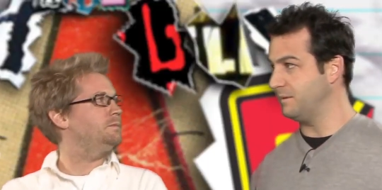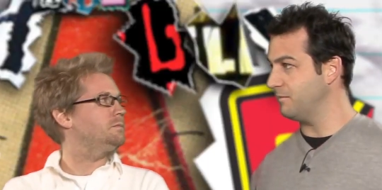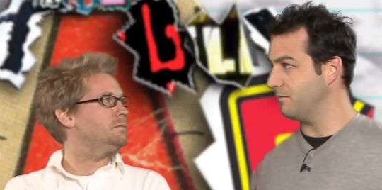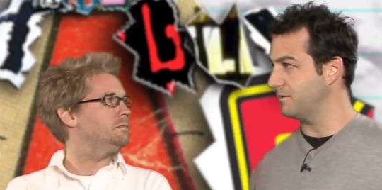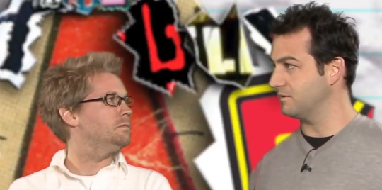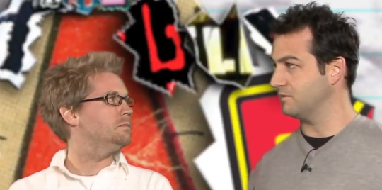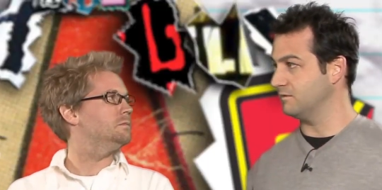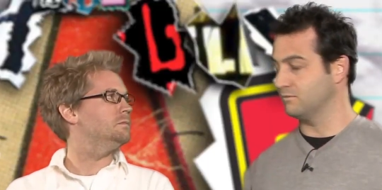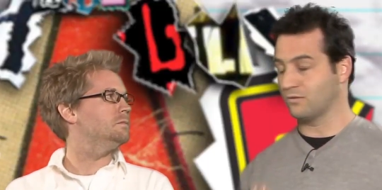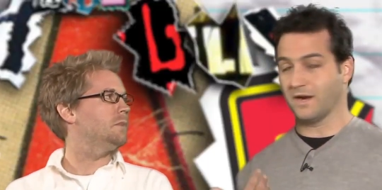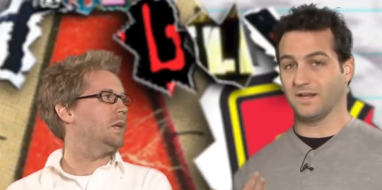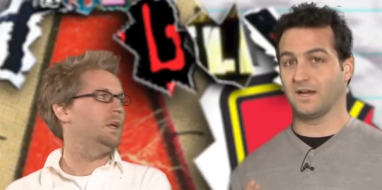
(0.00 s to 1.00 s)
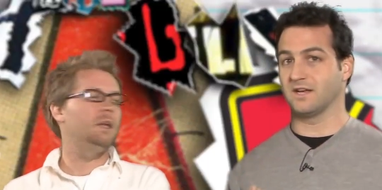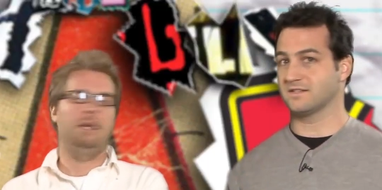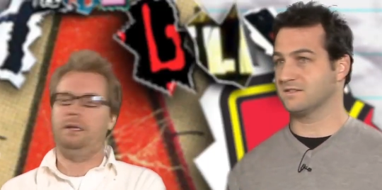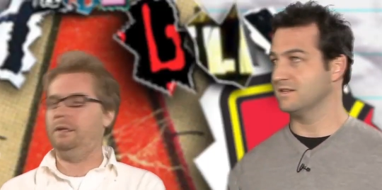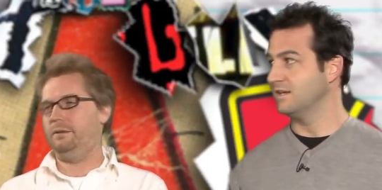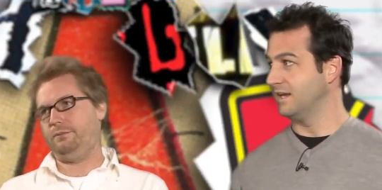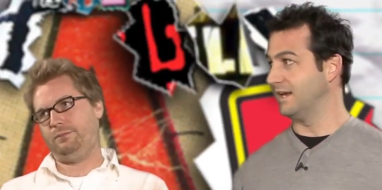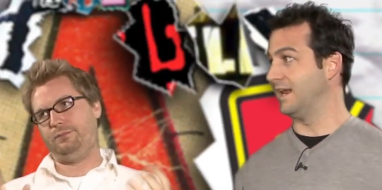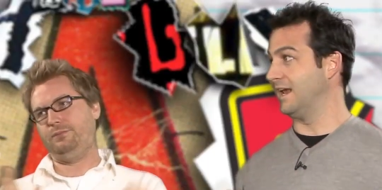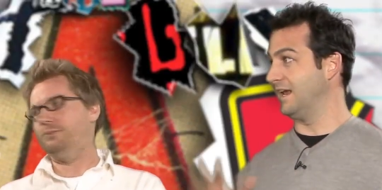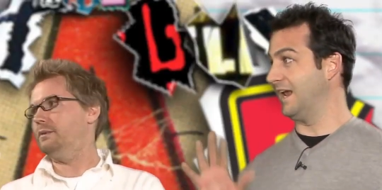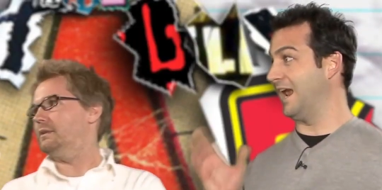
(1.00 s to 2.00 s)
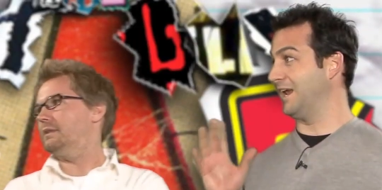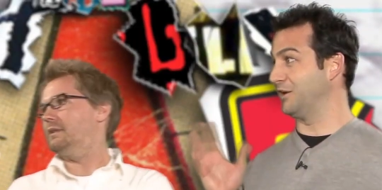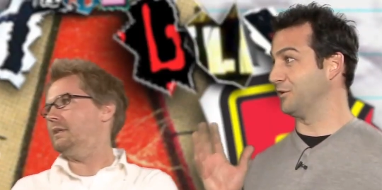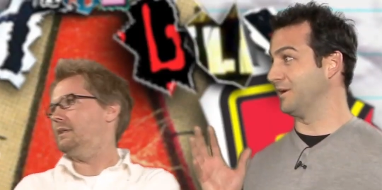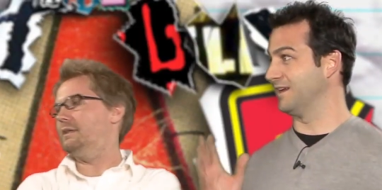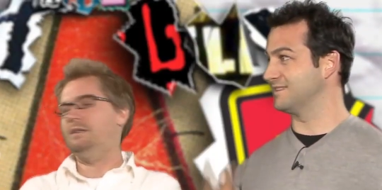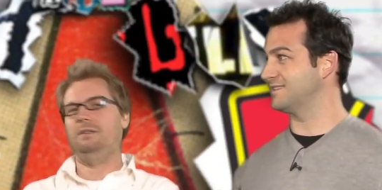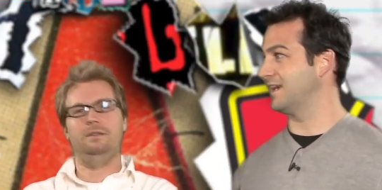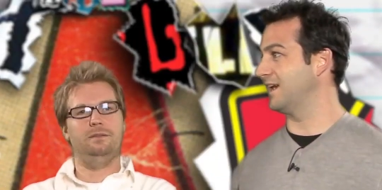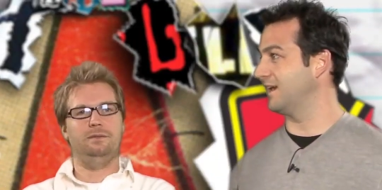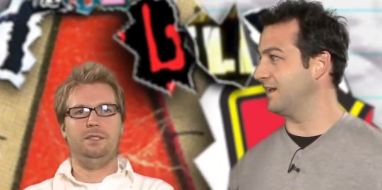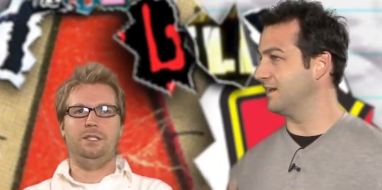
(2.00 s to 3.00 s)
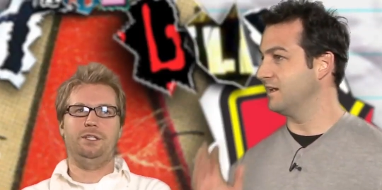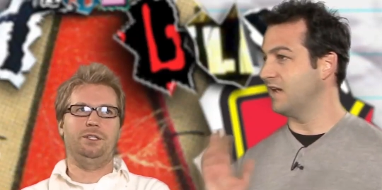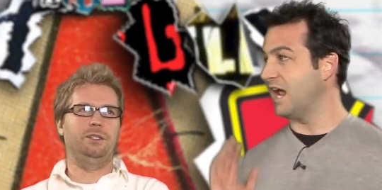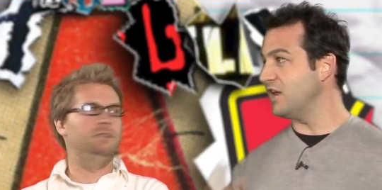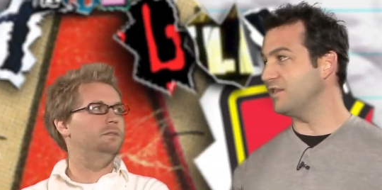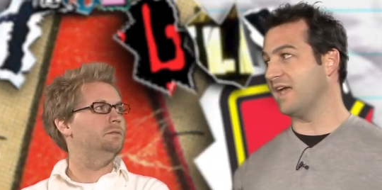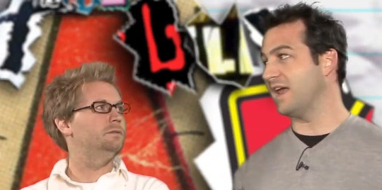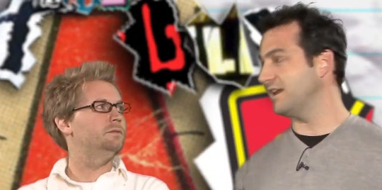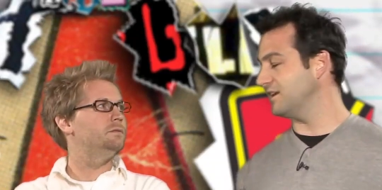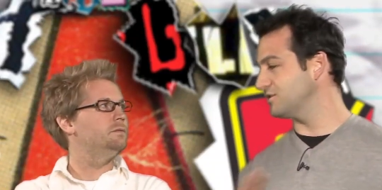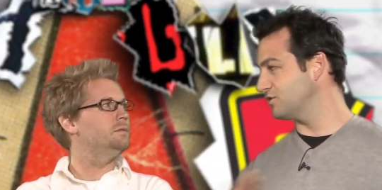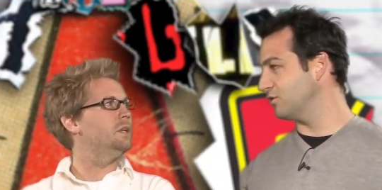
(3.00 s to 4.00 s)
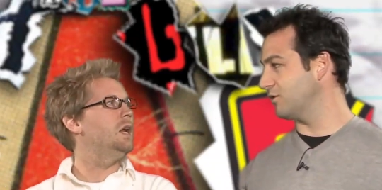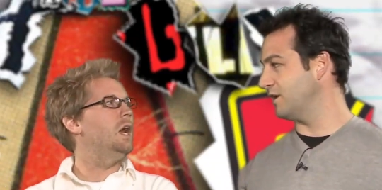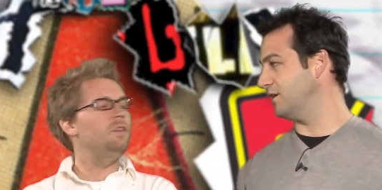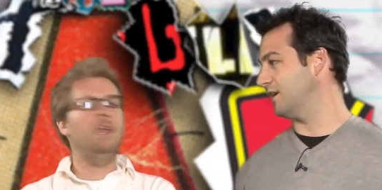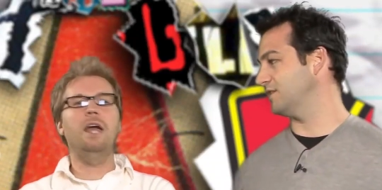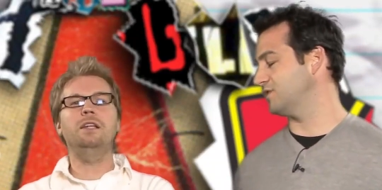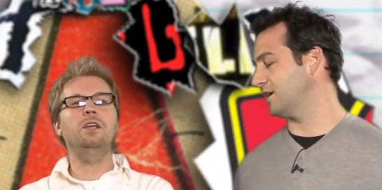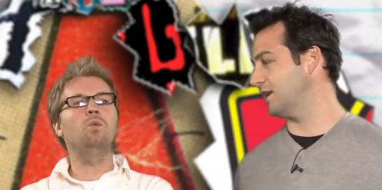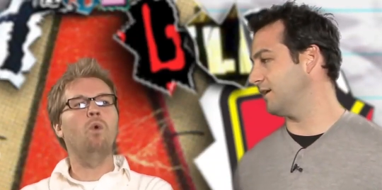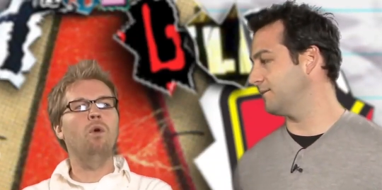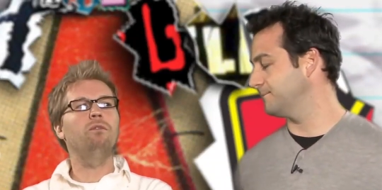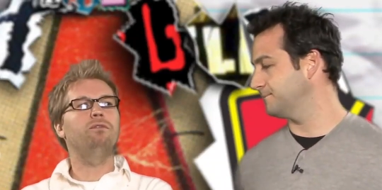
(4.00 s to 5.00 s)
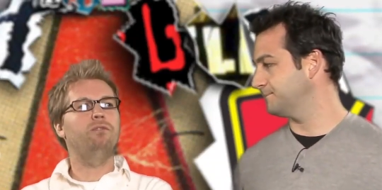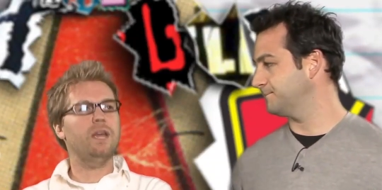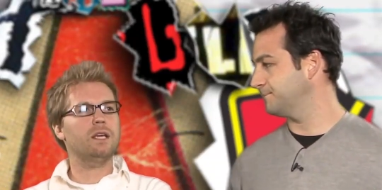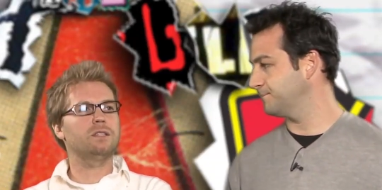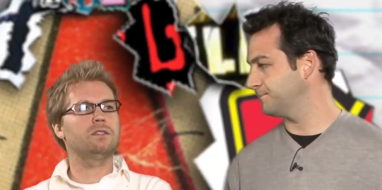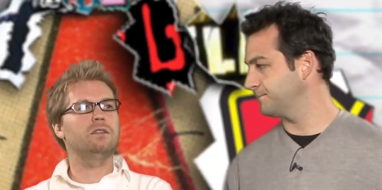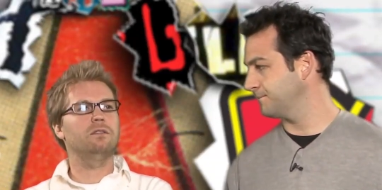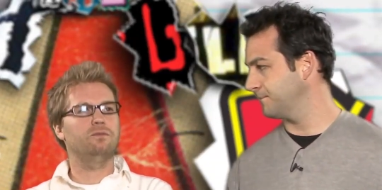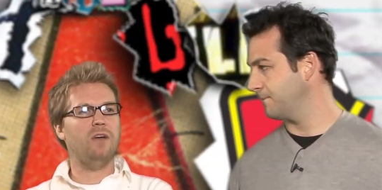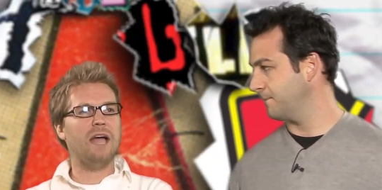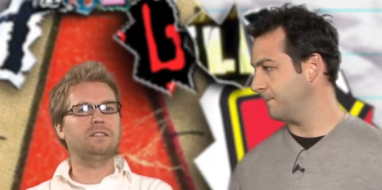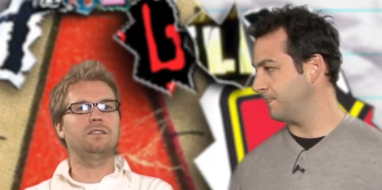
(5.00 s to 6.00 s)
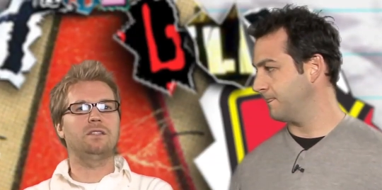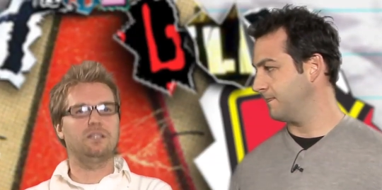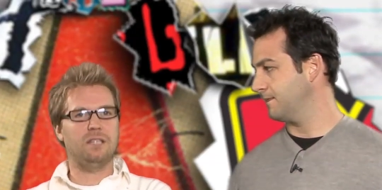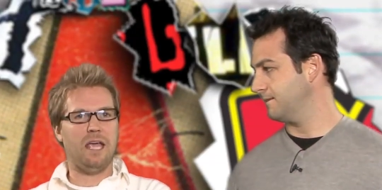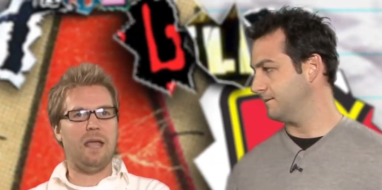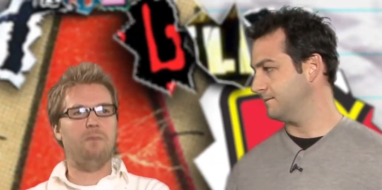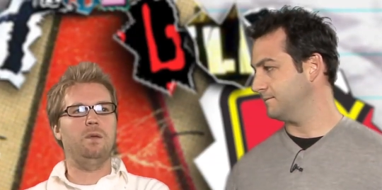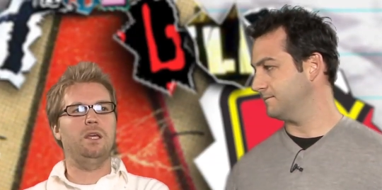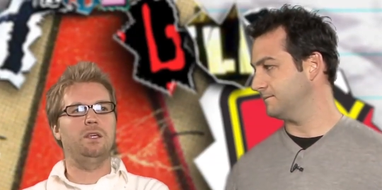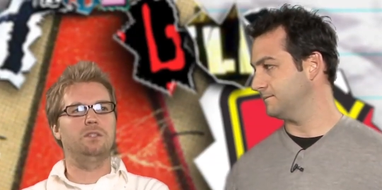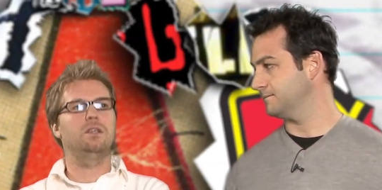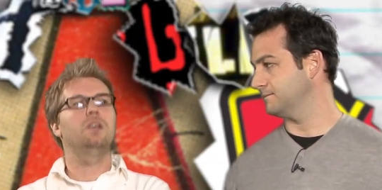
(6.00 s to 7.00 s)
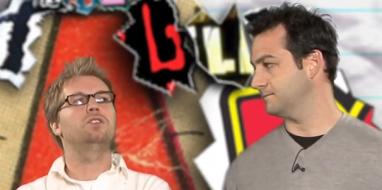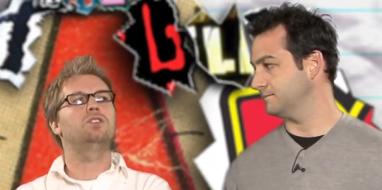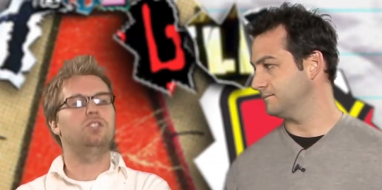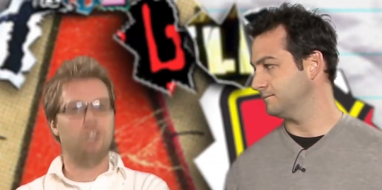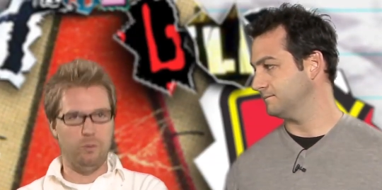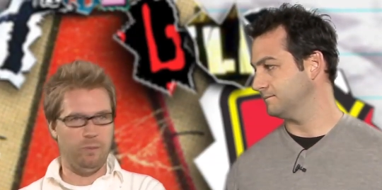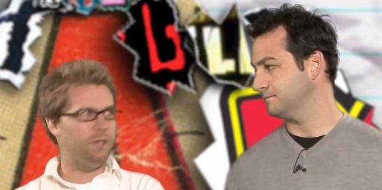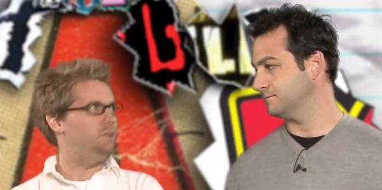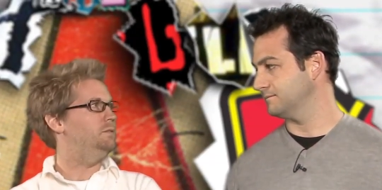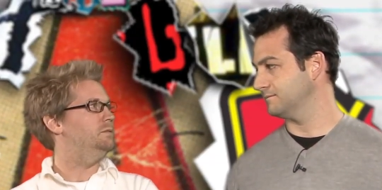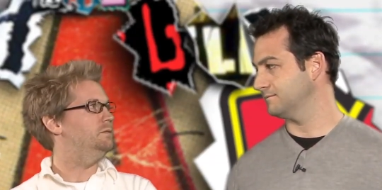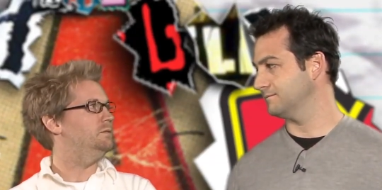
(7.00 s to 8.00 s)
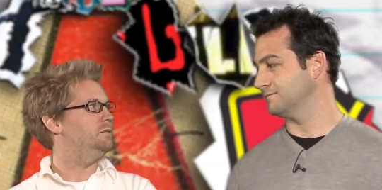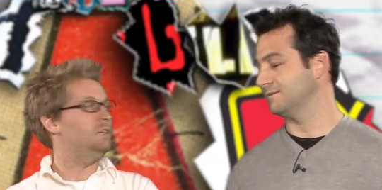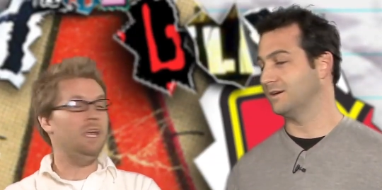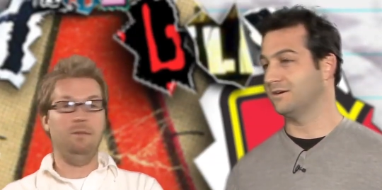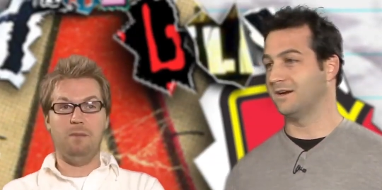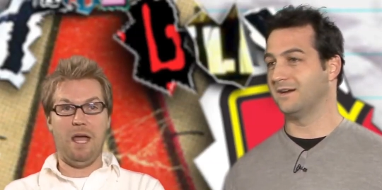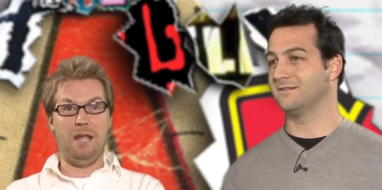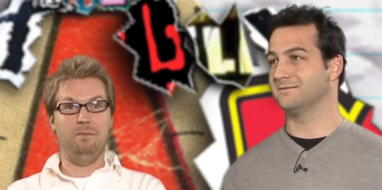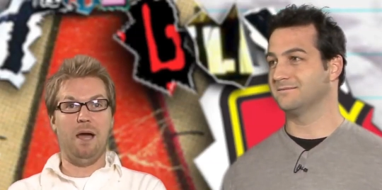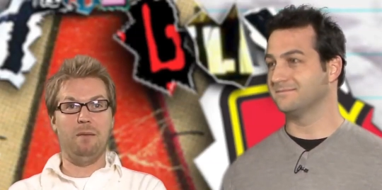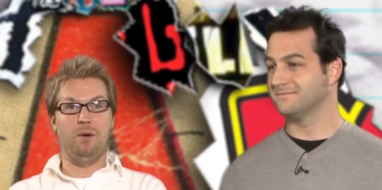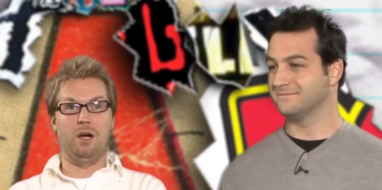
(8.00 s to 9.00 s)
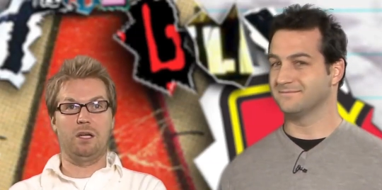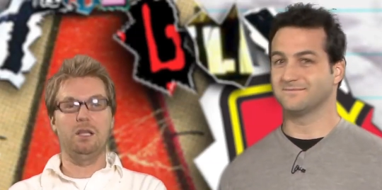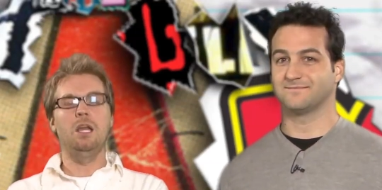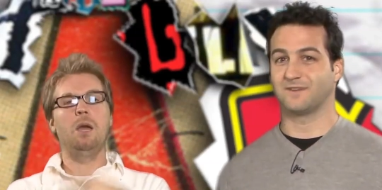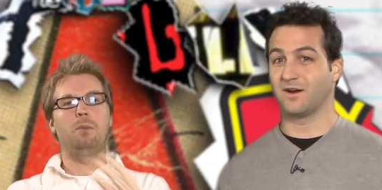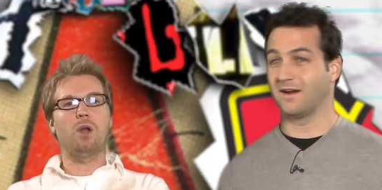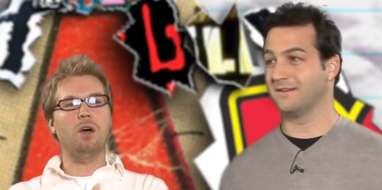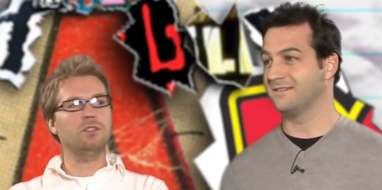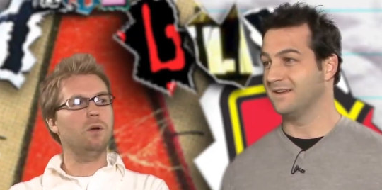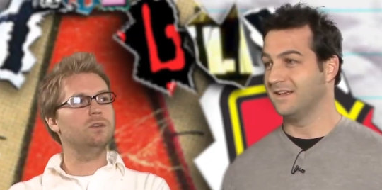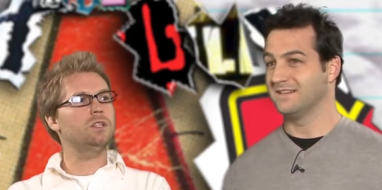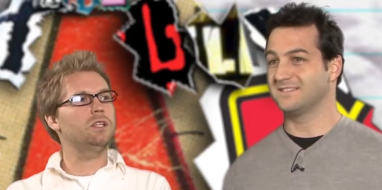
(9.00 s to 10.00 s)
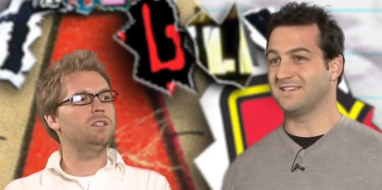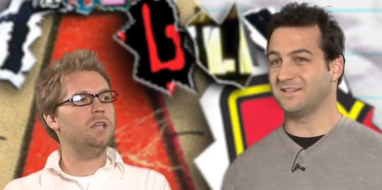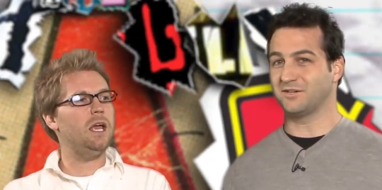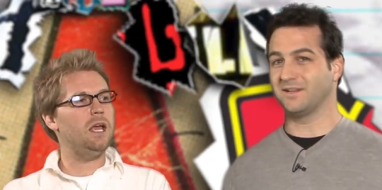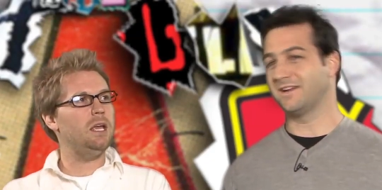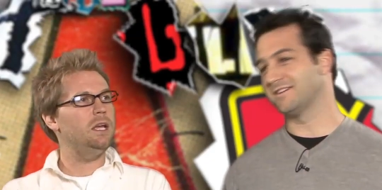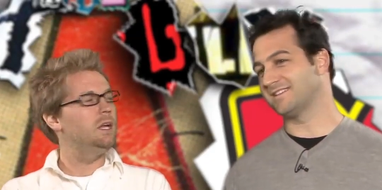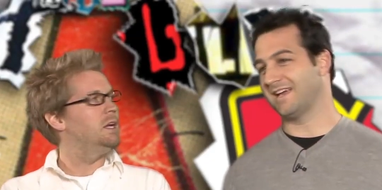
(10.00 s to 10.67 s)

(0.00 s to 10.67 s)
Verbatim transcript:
Speaker 1: people have been writing us I'm almost angry there. and say, Dude, "Hey, the ending is so great." the ending
Speaker 2: won't fix the fact that this game is stupid in, right. my, in my book. All but right. also, I was going to say. Send your letters